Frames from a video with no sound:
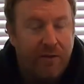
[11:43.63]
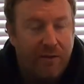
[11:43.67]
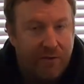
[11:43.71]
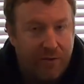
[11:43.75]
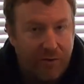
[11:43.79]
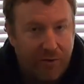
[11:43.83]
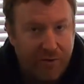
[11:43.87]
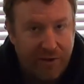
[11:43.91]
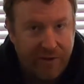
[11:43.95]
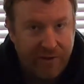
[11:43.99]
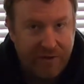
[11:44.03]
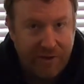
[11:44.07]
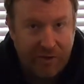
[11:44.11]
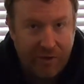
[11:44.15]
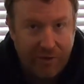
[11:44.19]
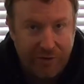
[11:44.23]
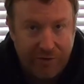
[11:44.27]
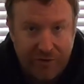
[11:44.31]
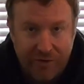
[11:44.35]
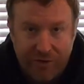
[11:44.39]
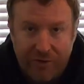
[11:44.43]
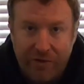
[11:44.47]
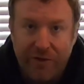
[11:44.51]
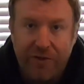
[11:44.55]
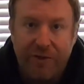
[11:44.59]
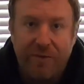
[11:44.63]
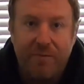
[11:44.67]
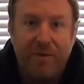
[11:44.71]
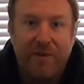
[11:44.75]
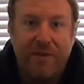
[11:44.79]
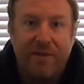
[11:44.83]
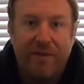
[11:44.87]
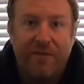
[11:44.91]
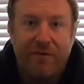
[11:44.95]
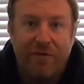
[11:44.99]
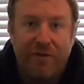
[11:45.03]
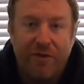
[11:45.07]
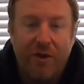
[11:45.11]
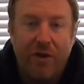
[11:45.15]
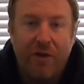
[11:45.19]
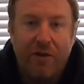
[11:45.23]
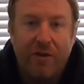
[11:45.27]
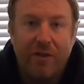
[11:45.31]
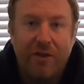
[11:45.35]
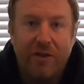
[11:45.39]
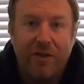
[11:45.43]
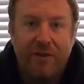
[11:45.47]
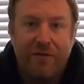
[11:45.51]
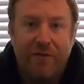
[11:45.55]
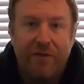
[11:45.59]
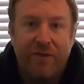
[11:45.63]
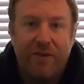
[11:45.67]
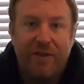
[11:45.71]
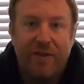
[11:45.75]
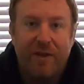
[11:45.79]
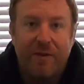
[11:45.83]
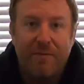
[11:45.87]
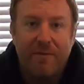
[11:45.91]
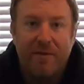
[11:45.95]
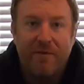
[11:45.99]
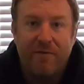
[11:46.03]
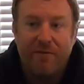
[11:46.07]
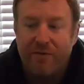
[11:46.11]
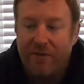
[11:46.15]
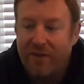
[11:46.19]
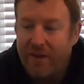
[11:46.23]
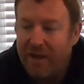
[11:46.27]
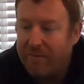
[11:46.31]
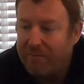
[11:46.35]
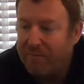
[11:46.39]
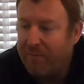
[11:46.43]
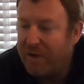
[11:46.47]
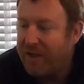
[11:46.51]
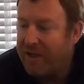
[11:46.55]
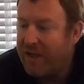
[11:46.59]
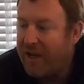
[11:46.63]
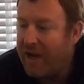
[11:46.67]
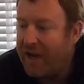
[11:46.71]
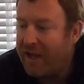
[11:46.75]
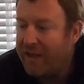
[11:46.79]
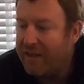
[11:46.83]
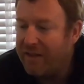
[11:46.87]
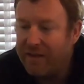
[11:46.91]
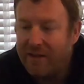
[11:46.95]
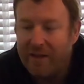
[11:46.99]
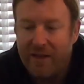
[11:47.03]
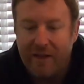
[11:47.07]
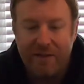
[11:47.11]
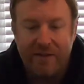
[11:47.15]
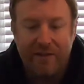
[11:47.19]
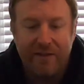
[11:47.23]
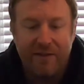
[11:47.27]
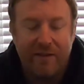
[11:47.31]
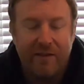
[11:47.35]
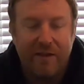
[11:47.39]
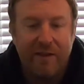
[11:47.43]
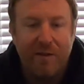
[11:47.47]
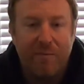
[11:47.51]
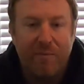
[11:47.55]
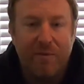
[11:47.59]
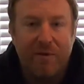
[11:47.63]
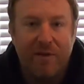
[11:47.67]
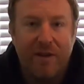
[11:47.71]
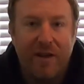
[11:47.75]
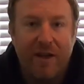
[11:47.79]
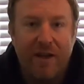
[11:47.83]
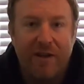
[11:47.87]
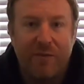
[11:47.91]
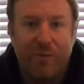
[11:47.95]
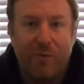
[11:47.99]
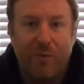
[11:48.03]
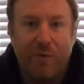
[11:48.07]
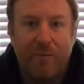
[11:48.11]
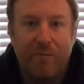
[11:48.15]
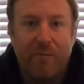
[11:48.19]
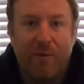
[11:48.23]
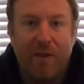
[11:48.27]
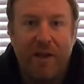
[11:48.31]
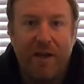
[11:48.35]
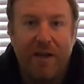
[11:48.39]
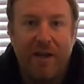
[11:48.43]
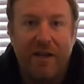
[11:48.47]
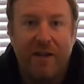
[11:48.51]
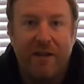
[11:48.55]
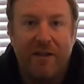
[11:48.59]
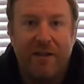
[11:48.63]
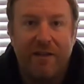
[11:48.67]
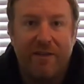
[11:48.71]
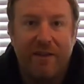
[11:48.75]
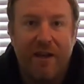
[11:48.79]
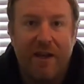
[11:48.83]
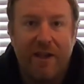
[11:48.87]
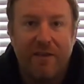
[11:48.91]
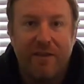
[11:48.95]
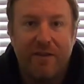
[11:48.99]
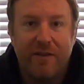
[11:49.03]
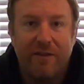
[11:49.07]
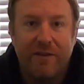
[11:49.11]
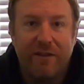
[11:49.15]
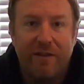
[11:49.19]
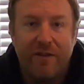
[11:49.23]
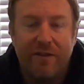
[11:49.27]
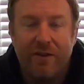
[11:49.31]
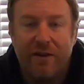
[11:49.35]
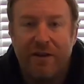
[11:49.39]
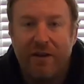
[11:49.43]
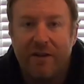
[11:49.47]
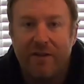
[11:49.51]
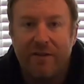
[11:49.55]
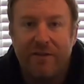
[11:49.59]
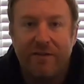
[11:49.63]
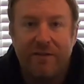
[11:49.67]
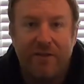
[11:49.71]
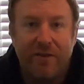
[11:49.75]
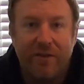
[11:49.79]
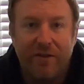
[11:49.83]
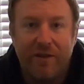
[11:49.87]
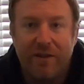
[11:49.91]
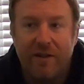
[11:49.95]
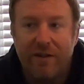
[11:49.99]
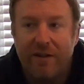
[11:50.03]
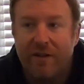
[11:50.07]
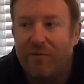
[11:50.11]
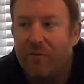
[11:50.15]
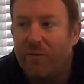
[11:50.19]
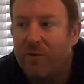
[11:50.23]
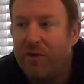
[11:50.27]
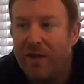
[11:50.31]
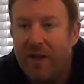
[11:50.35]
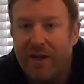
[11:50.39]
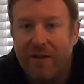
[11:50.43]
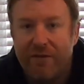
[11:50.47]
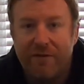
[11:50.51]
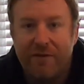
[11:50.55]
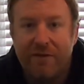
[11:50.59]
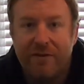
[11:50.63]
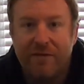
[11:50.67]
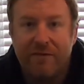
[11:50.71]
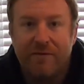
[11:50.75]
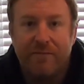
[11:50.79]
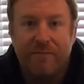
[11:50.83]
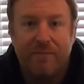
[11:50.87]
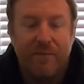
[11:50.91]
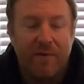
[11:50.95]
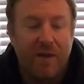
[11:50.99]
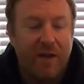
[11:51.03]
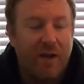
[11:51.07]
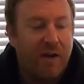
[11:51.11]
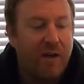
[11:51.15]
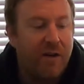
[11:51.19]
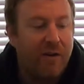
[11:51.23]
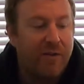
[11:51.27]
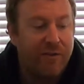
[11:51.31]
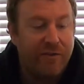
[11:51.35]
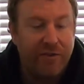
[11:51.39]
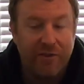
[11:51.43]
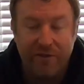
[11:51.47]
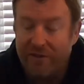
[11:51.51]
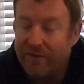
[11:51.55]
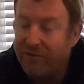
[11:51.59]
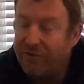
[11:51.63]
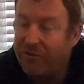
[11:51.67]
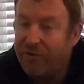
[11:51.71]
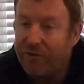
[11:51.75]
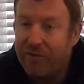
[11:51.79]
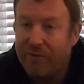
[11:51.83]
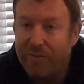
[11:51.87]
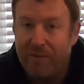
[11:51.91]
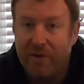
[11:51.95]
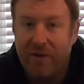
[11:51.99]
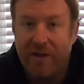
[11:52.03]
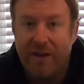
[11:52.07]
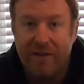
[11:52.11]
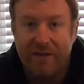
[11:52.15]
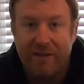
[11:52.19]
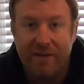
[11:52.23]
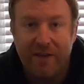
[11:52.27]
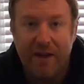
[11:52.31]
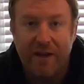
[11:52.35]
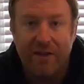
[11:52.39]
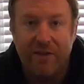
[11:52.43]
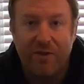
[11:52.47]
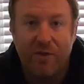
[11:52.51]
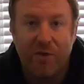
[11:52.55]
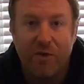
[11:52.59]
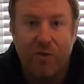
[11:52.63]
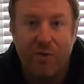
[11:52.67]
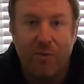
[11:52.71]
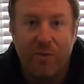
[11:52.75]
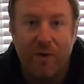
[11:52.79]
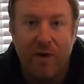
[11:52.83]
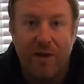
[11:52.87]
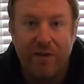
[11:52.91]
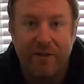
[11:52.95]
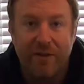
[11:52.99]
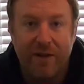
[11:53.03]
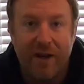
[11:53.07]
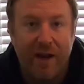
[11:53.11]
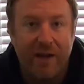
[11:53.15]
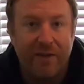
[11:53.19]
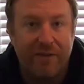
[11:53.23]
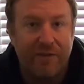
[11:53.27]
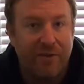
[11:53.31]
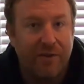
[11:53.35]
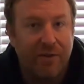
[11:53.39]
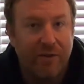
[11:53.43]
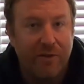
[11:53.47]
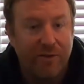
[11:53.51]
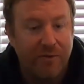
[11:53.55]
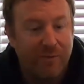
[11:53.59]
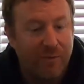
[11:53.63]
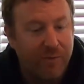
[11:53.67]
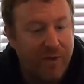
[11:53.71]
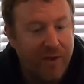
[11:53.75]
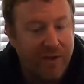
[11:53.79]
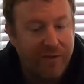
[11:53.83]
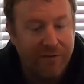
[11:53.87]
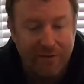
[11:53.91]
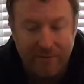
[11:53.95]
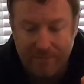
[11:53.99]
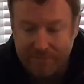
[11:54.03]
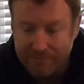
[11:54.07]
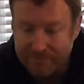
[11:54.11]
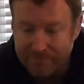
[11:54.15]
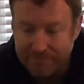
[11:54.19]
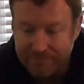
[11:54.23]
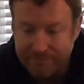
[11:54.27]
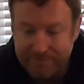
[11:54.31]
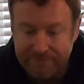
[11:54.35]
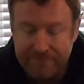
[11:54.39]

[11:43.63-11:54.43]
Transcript: So it is close to Christmas. If you are looking for something for that big guy that likes to sleep in a nice warm blanket and he's out there deer hunting, turkey hunting, whatever, or he just enjoys being outside in the cold weather, guys and girls, whatever,